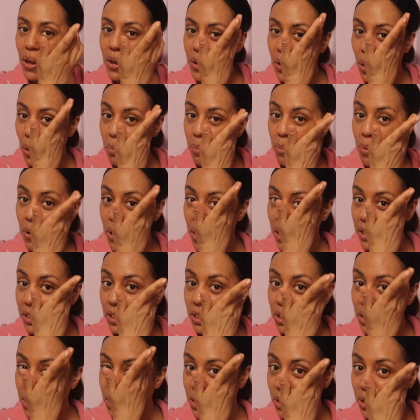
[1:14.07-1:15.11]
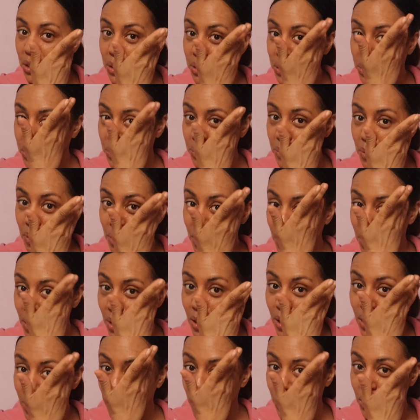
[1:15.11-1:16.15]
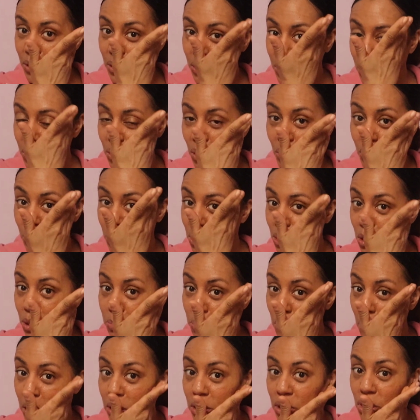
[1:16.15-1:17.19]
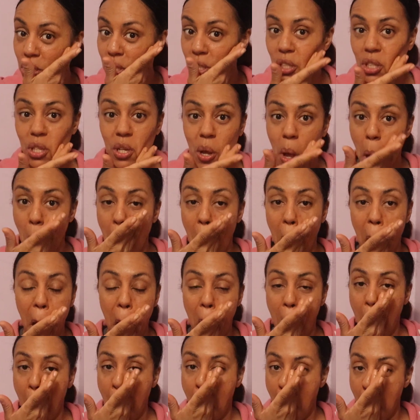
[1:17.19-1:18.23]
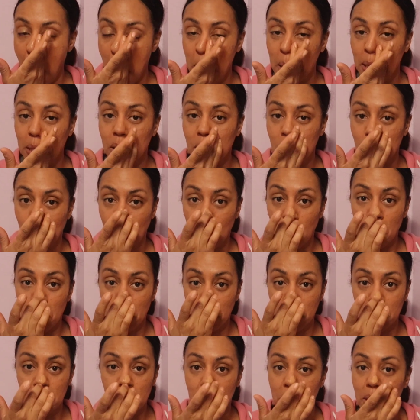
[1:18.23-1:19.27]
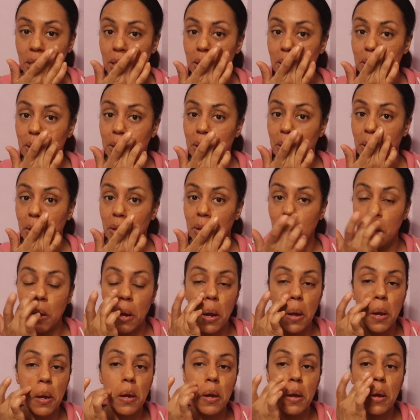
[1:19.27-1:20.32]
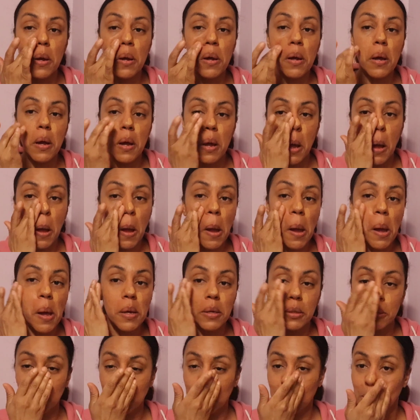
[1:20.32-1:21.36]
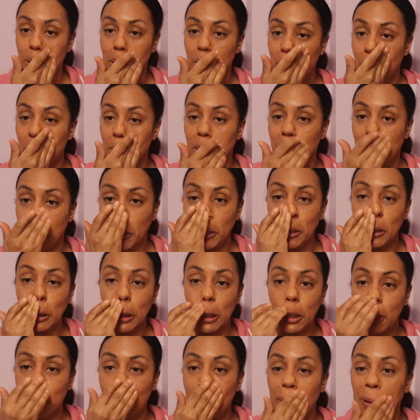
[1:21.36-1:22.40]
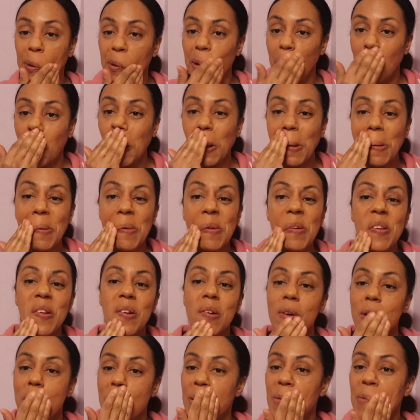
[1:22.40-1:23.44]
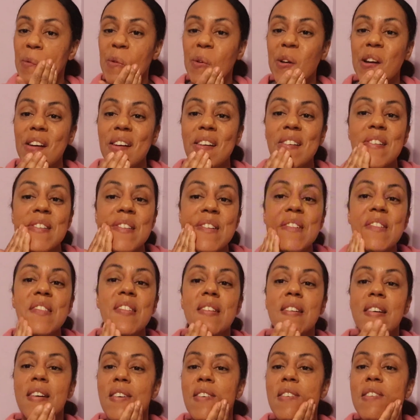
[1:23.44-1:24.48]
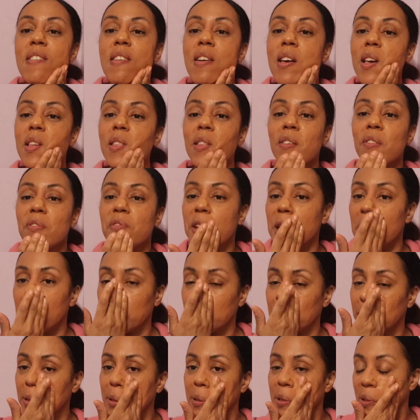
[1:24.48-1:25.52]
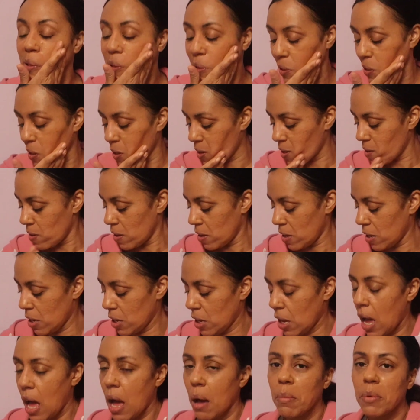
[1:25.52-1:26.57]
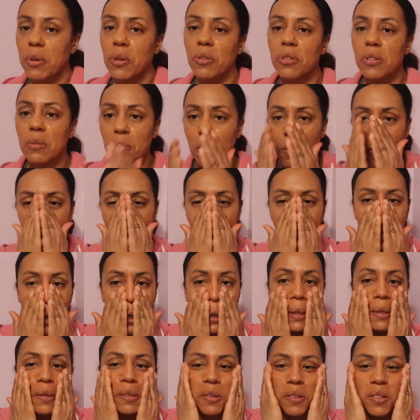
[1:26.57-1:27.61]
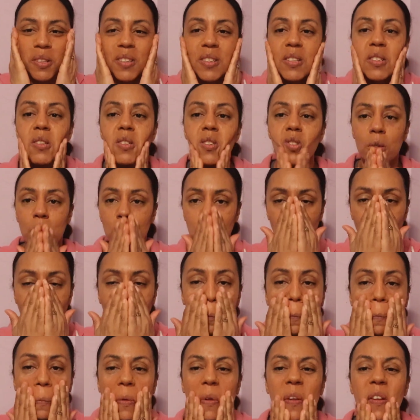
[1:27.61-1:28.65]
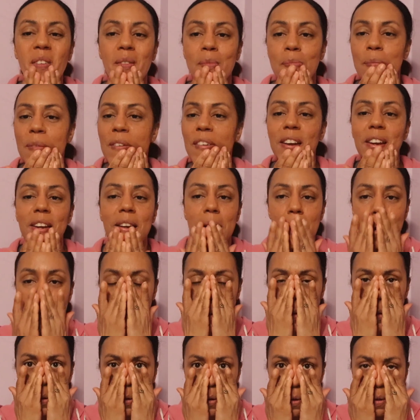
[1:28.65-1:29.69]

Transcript: No brush, no little sponge. It's so much easier just to use it like this. You go everywhere in the face. I'll be using both hands to spread it out.